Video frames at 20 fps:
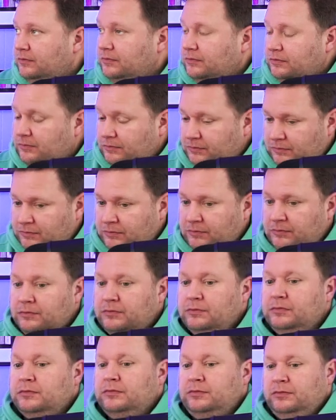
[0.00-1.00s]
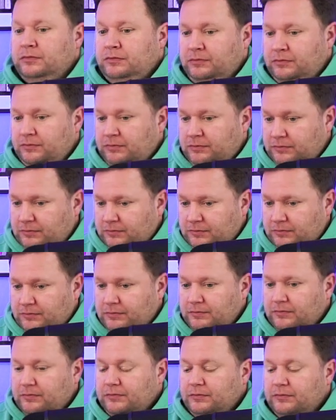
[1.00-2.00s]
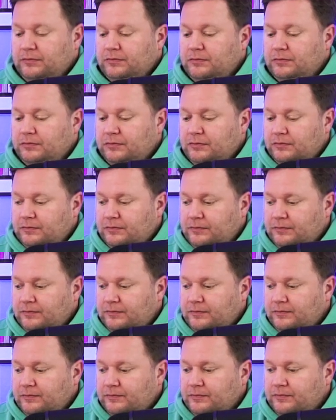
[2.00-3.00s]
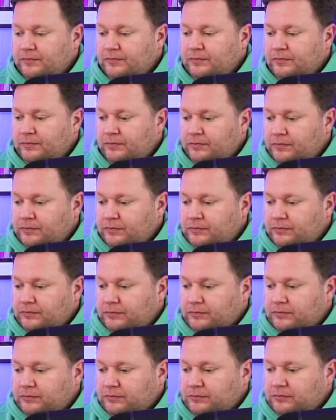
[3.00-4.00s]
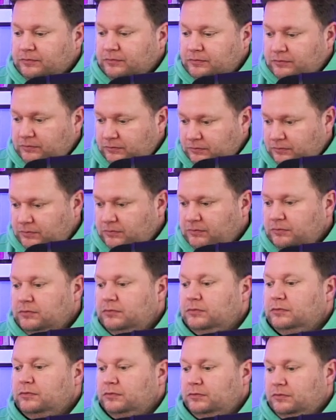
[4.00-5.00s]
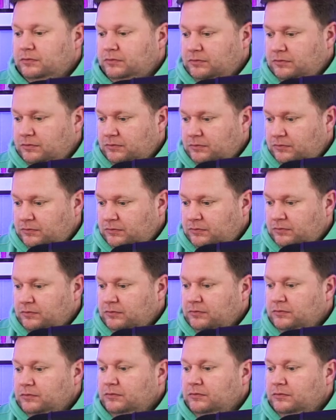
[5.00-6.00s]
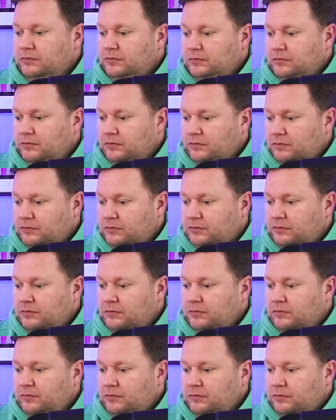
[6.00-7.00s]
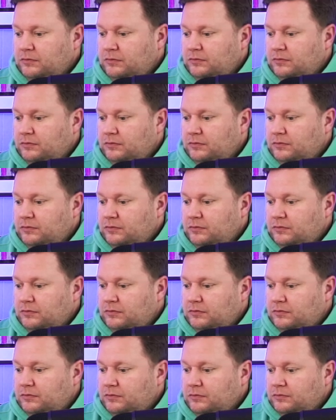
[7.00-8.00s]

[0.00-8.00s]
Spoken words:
No words are spoken by the person on screen.